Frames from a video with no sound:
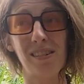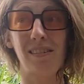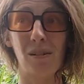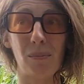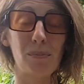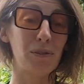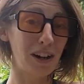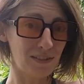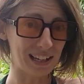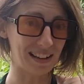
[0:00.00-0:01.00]
some
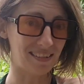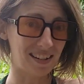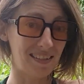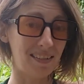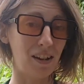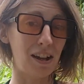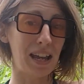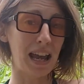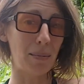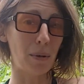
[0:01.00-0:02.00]
private lessons,
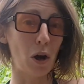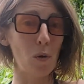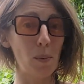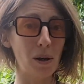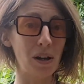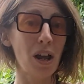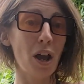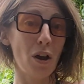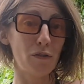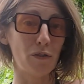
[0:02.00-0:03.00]
I am open
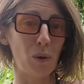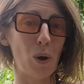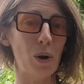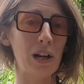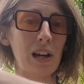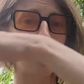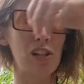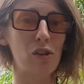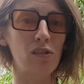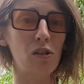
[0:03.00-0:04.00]
for
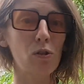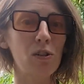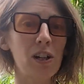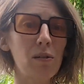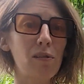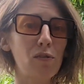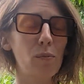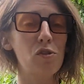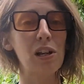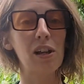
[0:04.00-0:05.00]
online tutorials
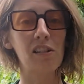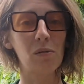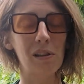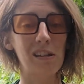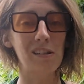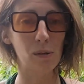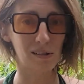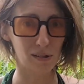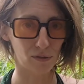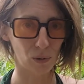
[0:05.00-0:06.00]
from July
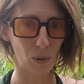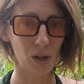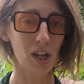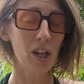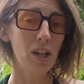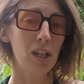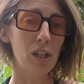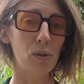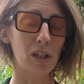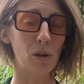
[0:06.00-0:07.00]
2024.
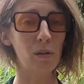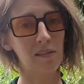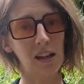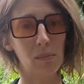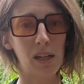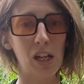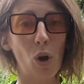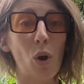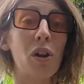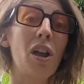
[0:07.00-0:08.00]
You can contact me
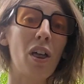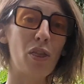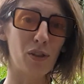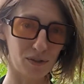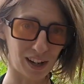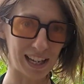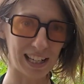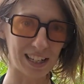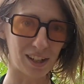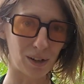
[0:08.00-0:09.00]
on
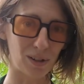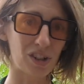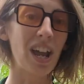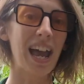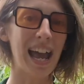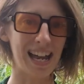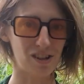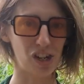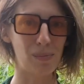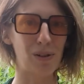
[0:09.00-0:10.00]

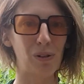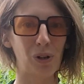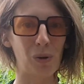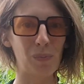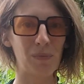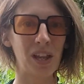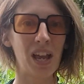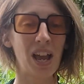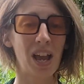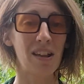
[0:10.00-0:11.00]
theviolincoach@gmail.com.
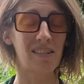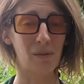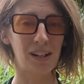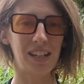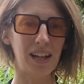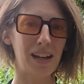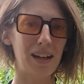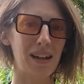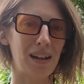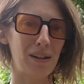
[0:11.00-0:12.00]
Sawadee
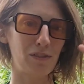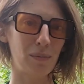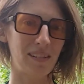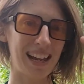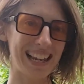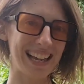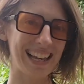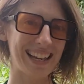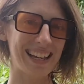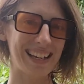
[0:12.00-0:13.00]
ka from
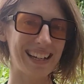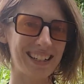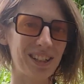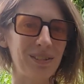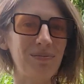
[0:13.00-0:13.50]
Thailand.